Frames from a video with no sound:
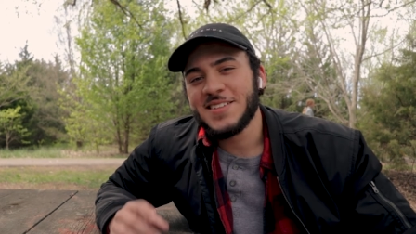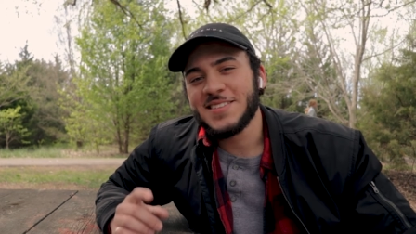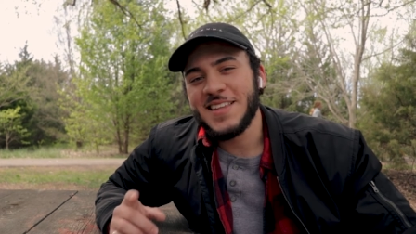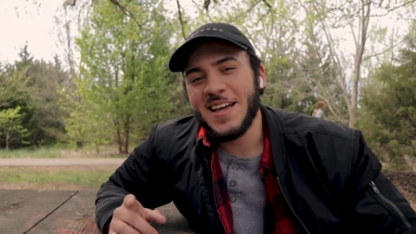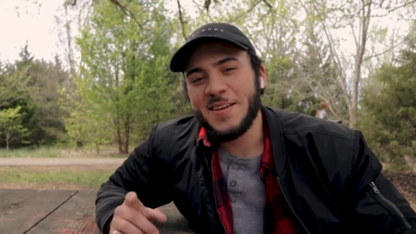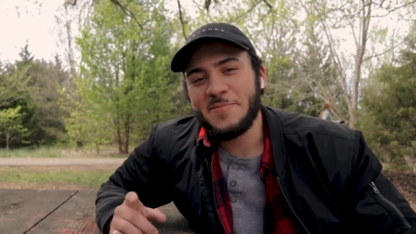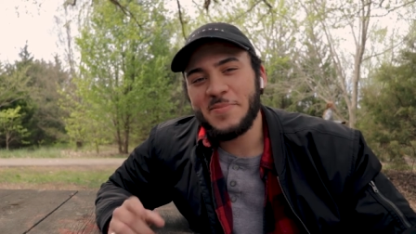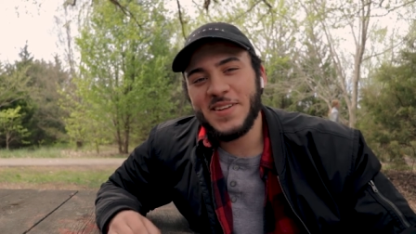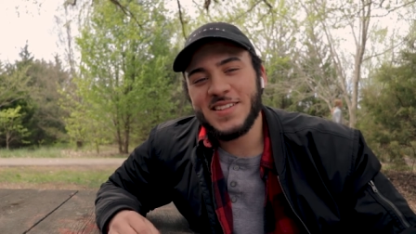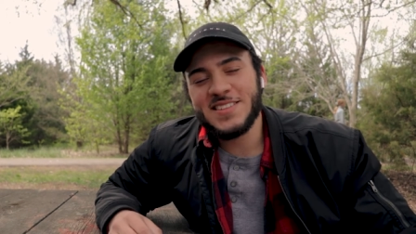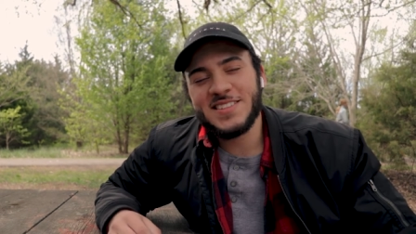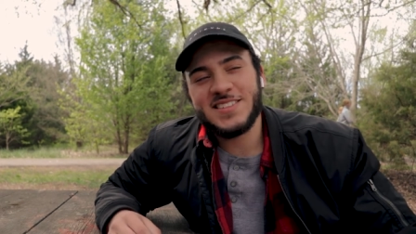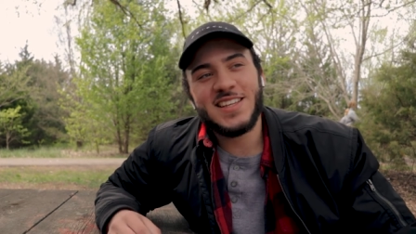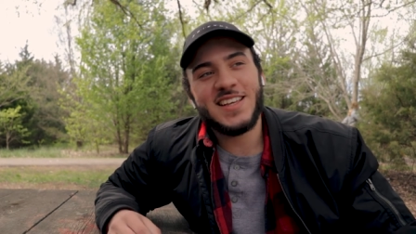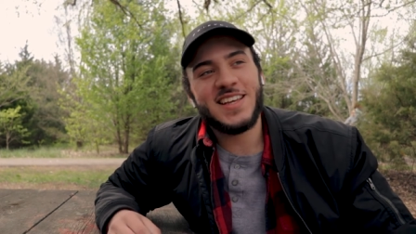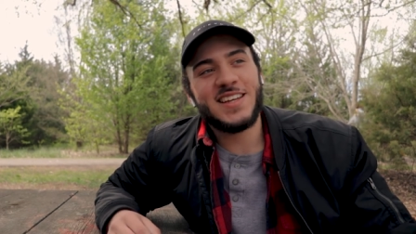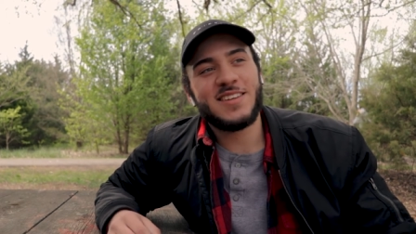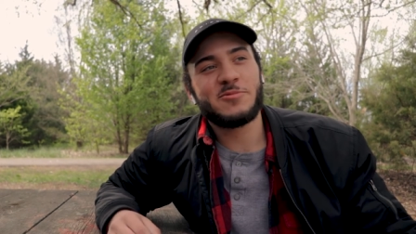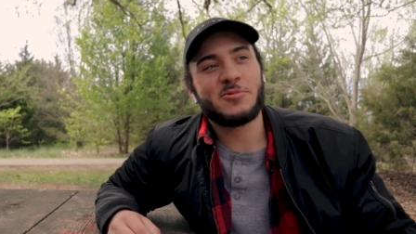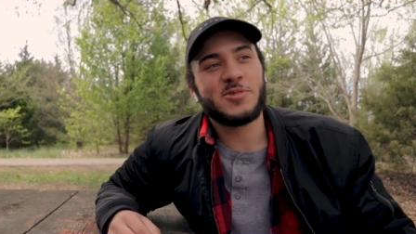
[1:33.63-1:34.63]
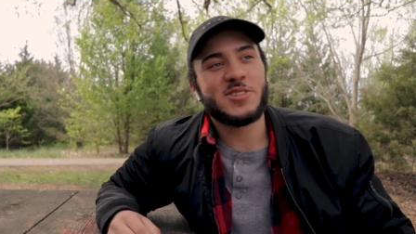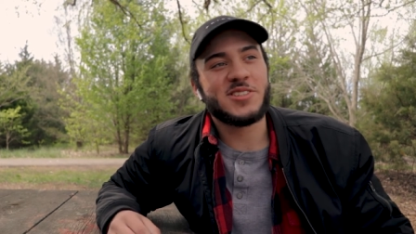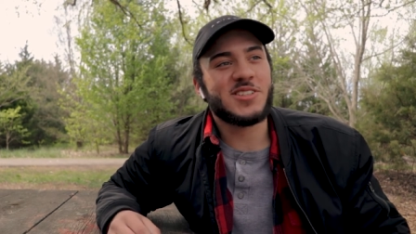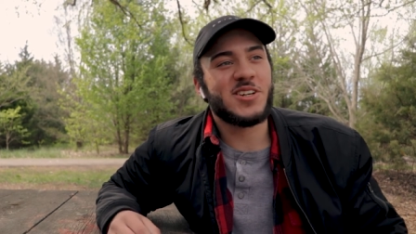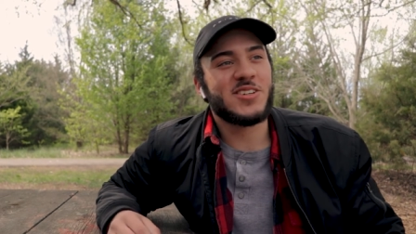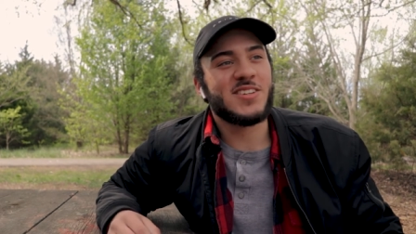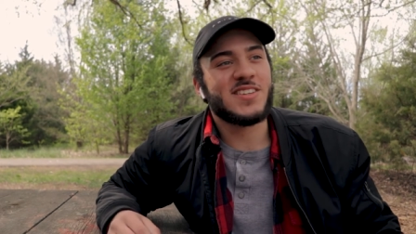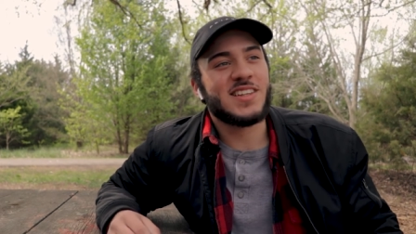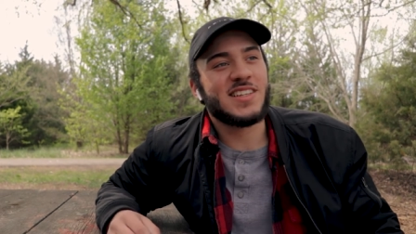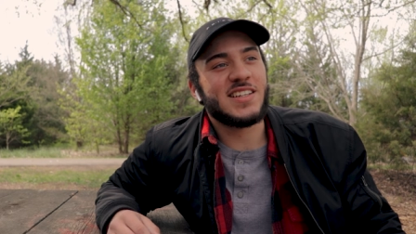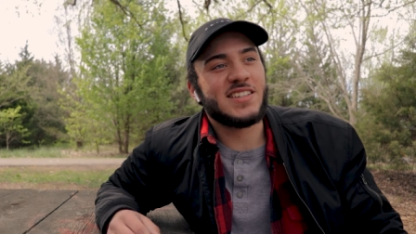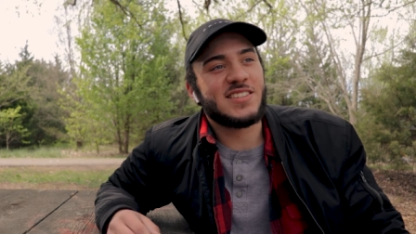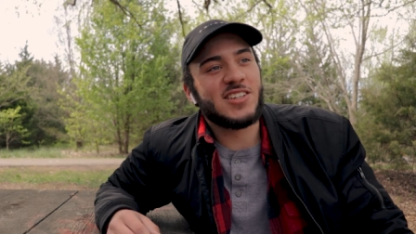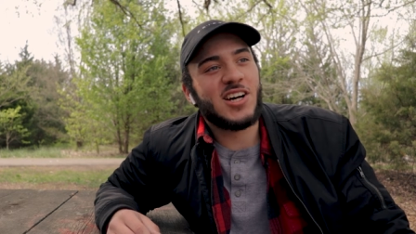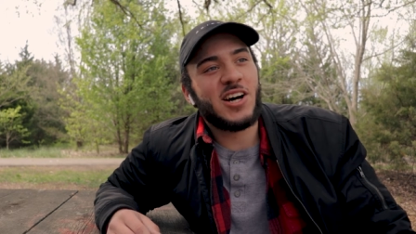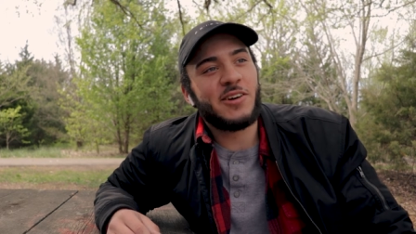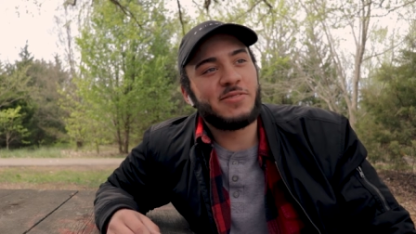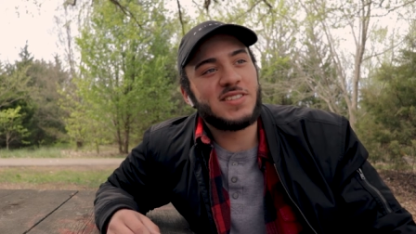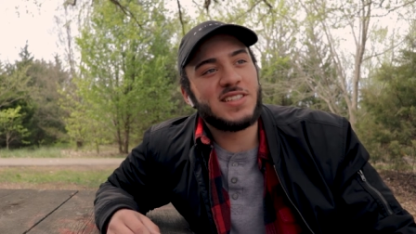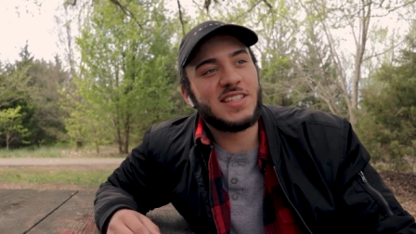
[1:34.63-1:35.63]
That being said, we're starting things
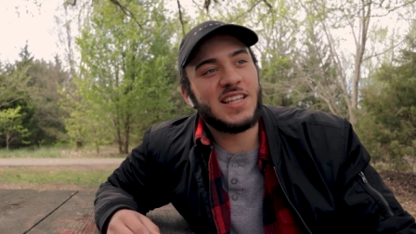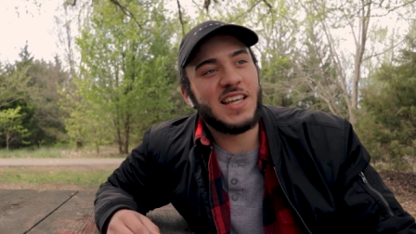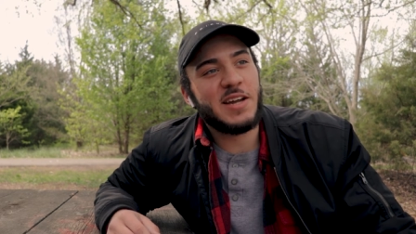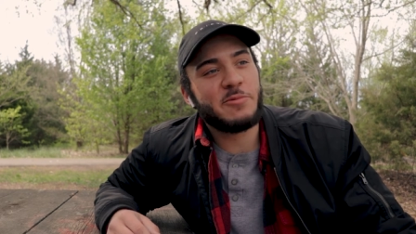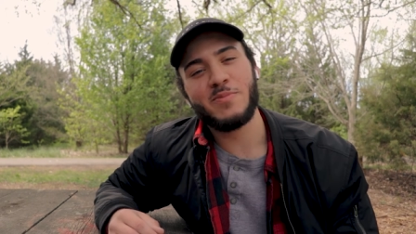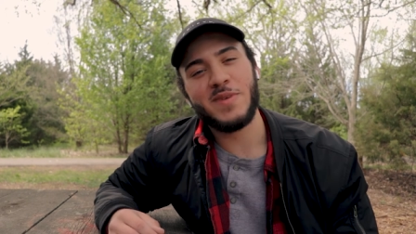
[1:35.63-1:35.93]
off today.